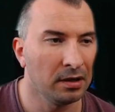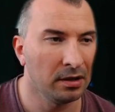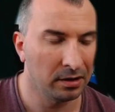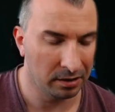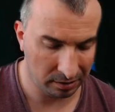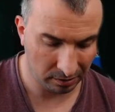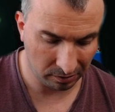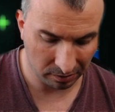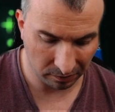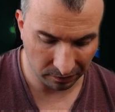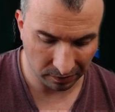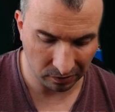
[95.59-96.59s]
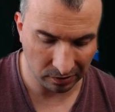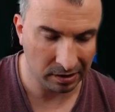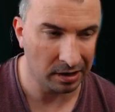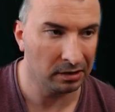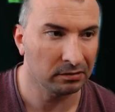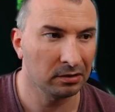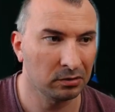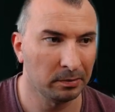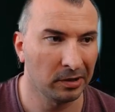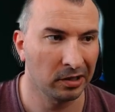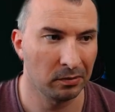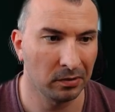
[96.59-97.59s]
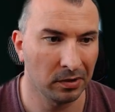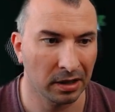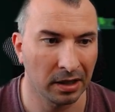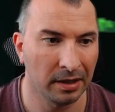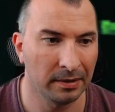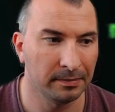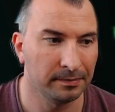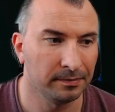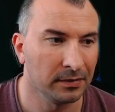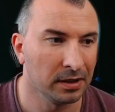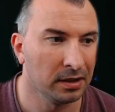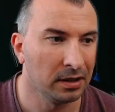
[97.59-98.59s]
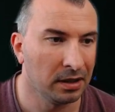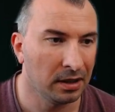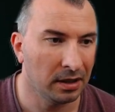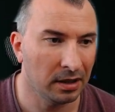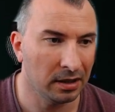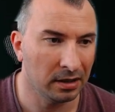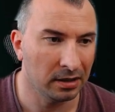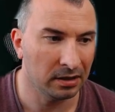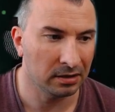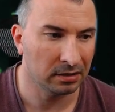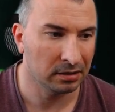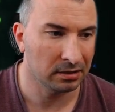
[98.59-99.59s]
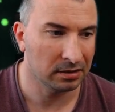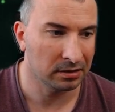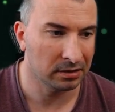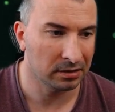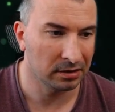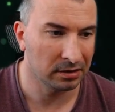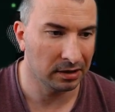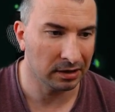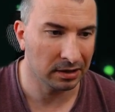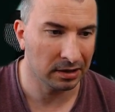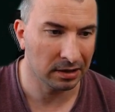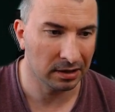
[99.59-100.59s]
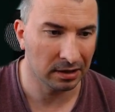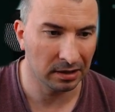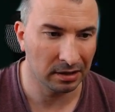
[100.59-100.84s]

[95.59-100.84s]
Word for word: uh, you need to figure it out how to make it work. Um, and that's